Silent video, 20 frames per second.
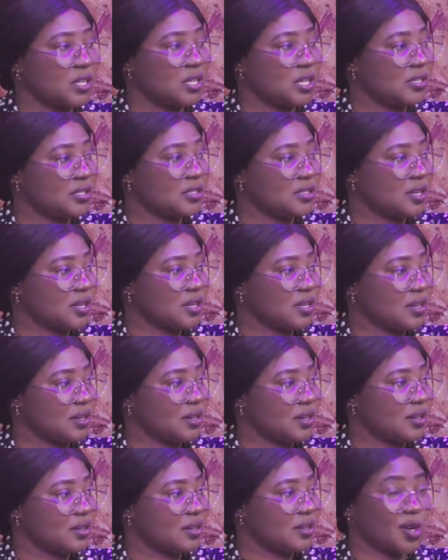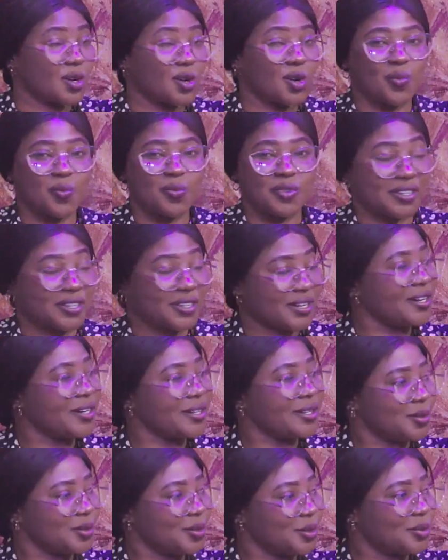is
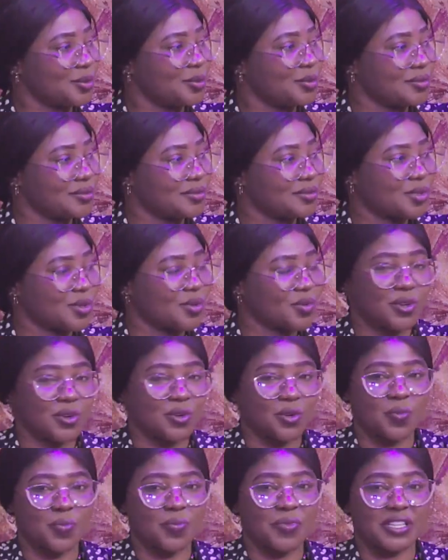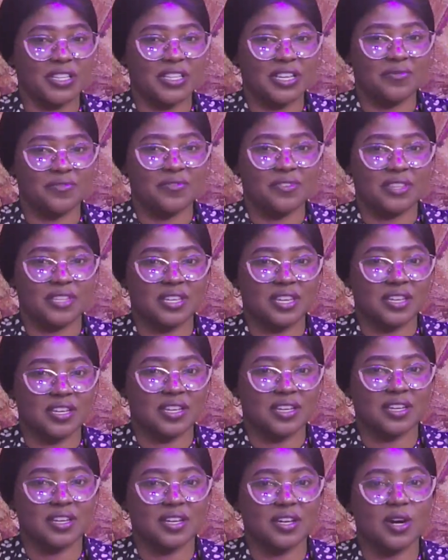incommunicado. So we hope that
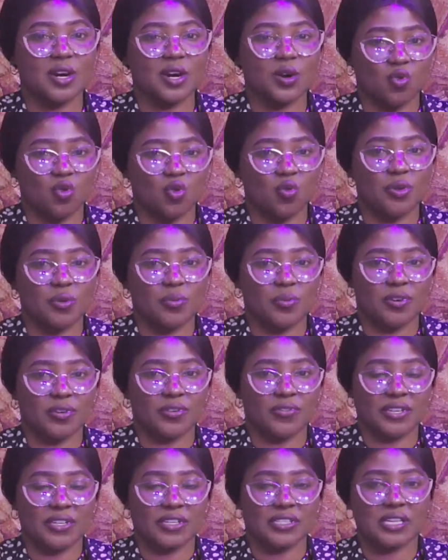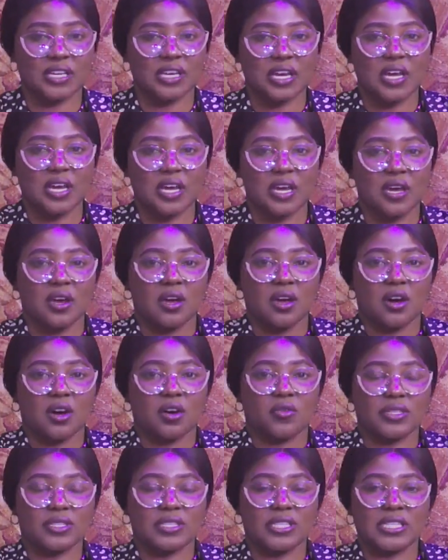everything will be perfect. Okay.
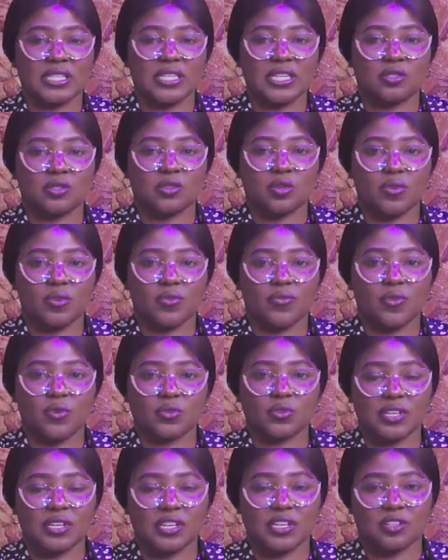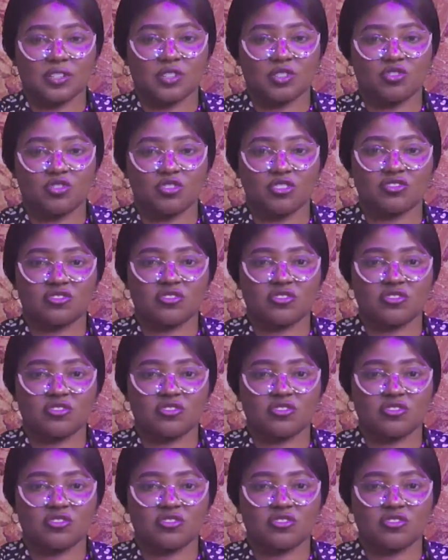All right, and the next story for today is on drug